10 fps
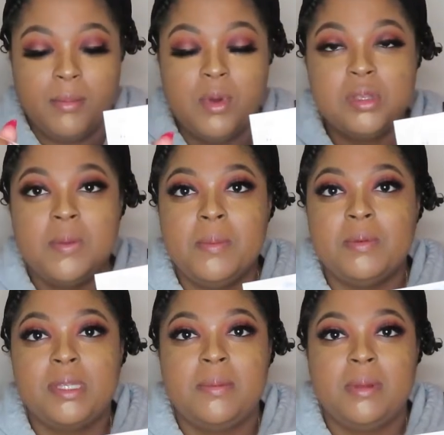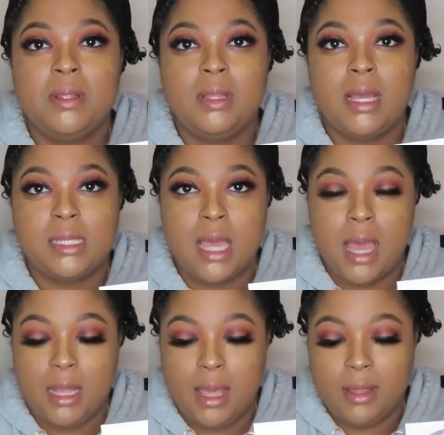Most people typically like to
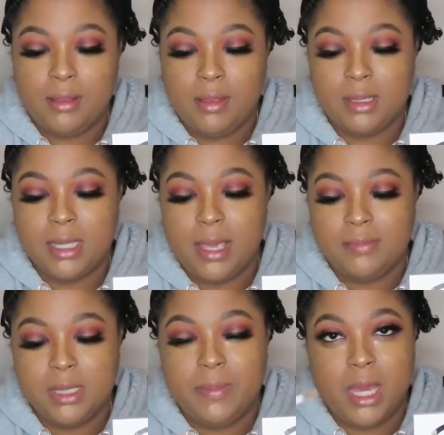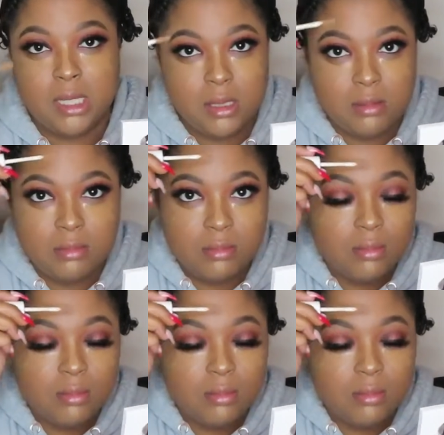highlight the same spots,